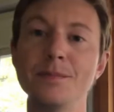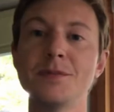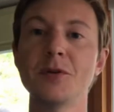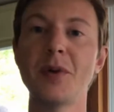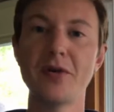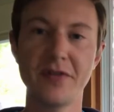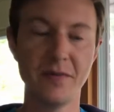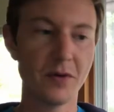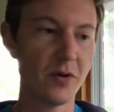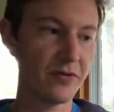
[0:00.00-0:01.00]
So both of
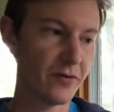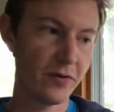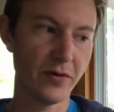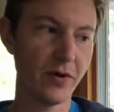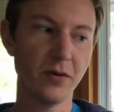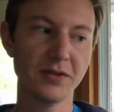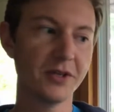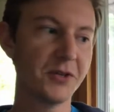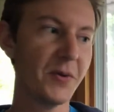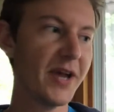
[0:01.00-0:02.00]
them go through their whole
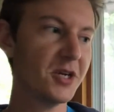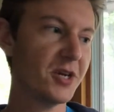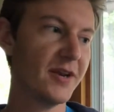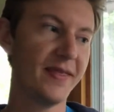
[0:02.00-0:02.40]
situation,